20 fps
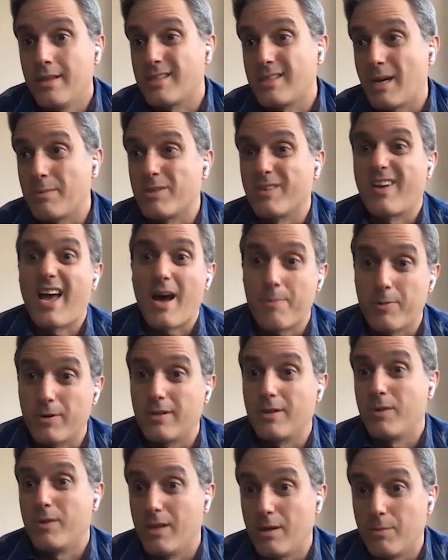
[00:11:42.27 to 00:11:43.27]
types of
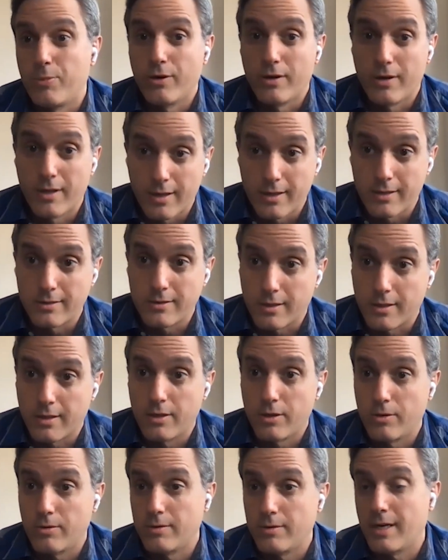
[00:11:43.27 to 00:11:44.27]
capital that we need to put in to
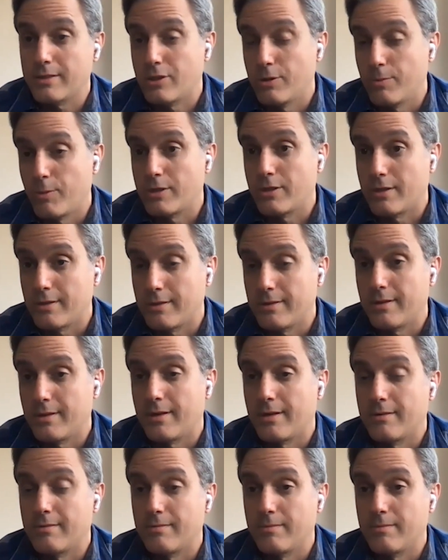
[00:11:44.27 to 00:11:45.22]
go not so much on